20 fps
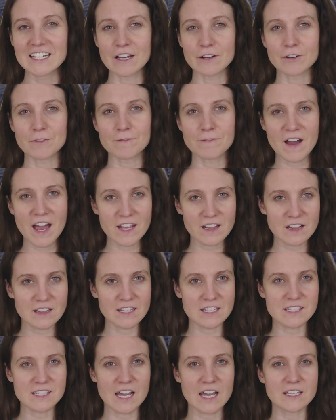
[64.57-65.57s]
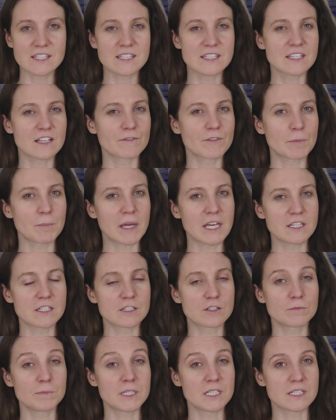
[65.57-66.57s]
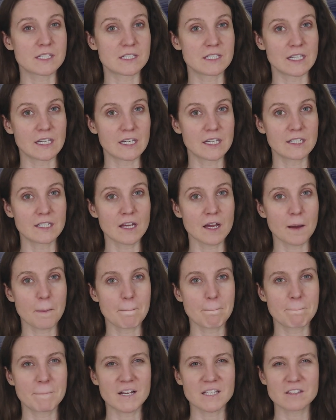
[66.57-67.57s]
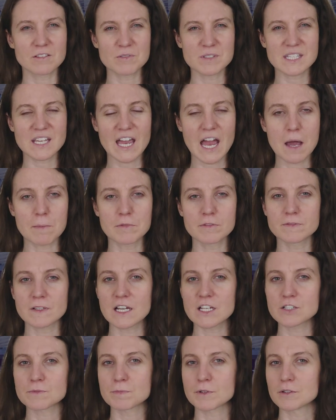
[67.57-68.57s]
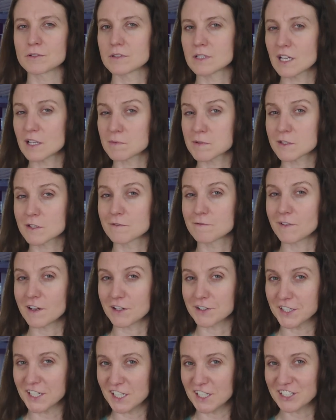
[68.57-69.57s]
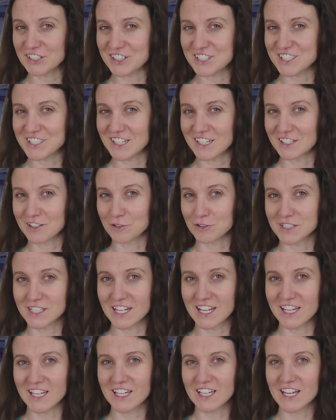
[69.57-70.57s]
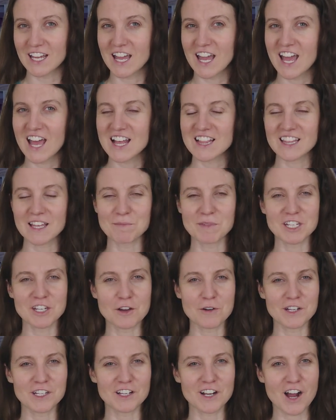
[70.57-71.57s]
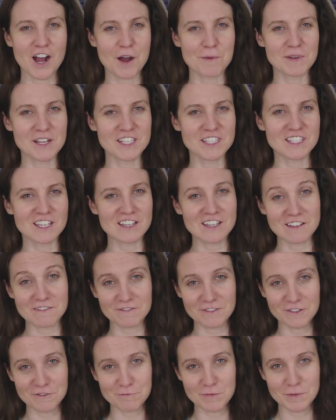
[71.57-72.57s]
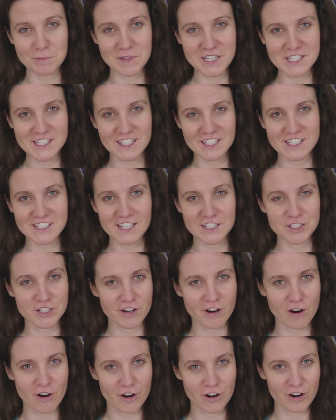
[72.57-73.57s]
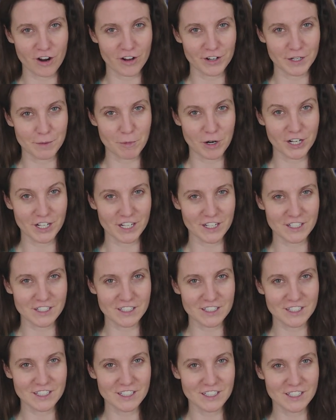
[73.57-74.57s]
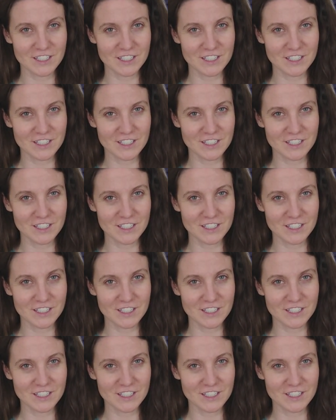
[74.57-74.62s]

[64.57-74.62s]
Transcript: Now, the final design still remains to be seen, but those camouflage prototypes look very interesting, don't they? Let me know in the comments if you've been missing such a car on the market.